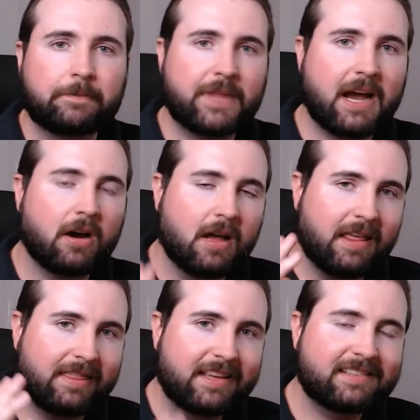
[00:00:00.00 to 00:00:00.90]
Now,
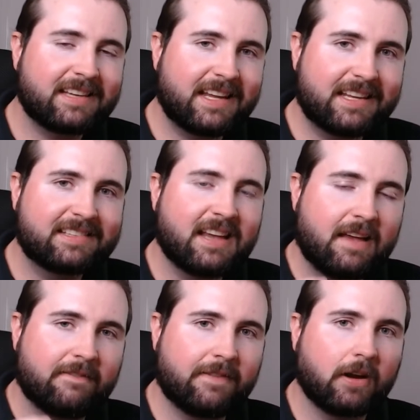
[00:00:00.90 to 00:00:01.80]
this is
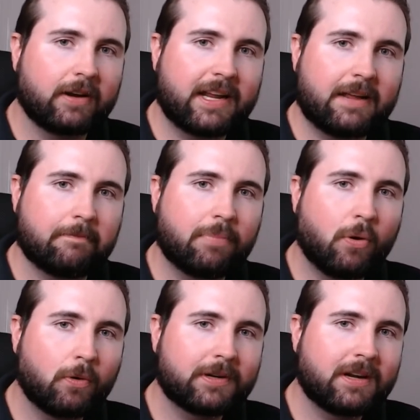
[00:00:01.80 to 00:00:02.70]
very
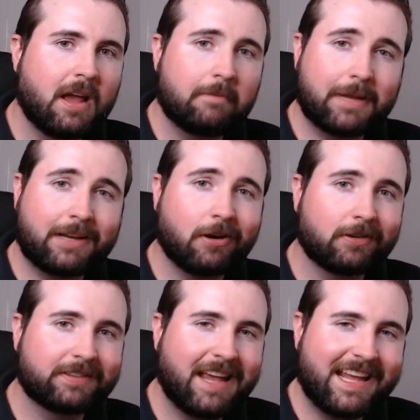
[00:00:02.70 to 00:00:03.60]
important
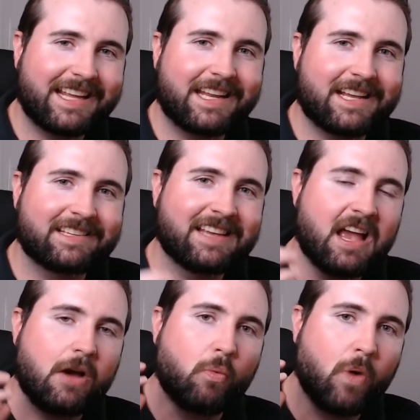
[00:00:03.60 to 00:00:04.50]
because it is
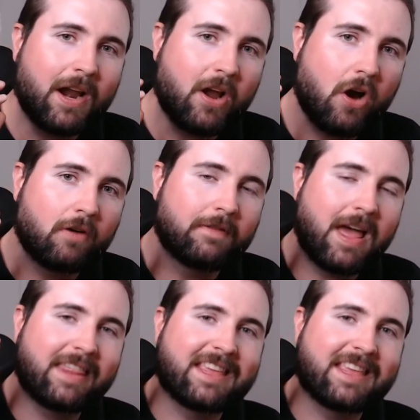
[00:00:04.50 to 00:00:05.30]
one of